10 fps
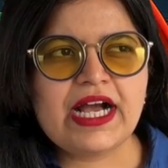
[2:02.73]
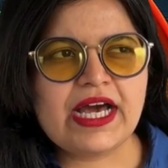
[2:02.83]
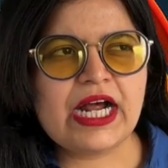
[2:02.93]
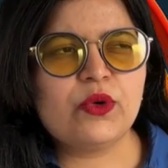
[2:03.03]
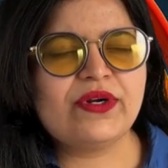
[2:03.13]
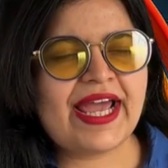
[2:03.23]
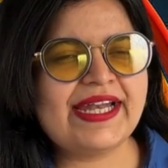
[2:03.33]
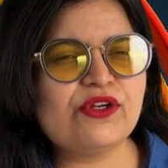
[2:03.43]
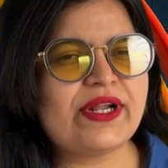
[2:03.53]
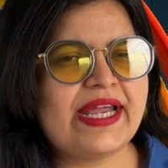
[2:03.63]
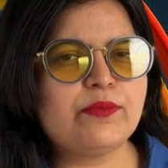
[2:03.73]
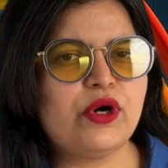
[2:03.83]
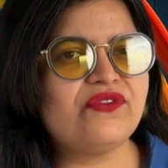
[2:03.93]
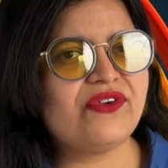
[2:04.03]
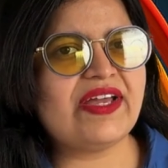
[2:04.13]
around 9 to
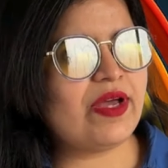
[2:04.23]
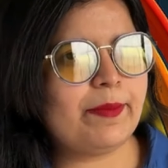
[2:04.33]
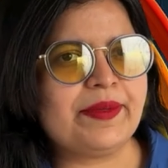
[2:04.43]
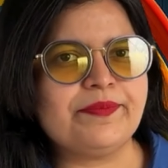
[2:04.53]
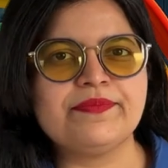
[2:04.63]
9.5 mm.